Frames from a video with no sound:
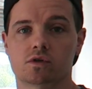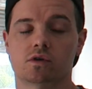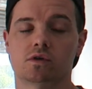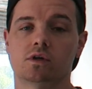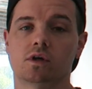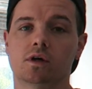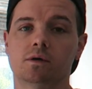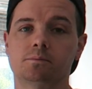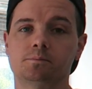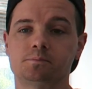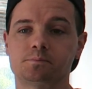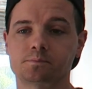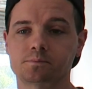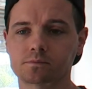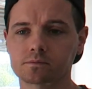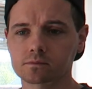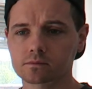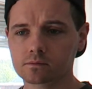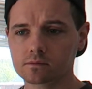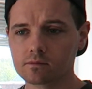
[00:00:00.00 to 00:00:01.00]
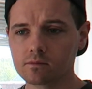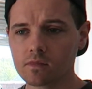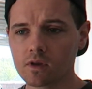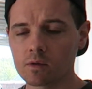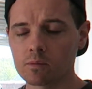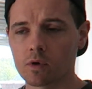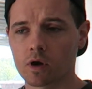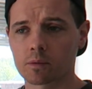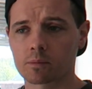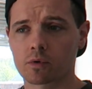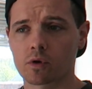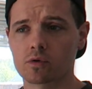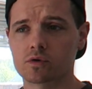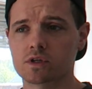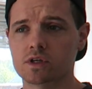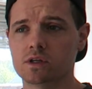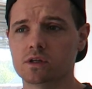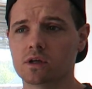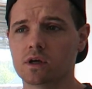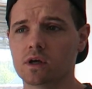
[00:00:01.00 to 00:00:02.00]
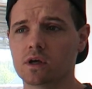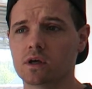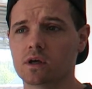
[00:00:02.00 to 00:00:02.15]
on Myprotein.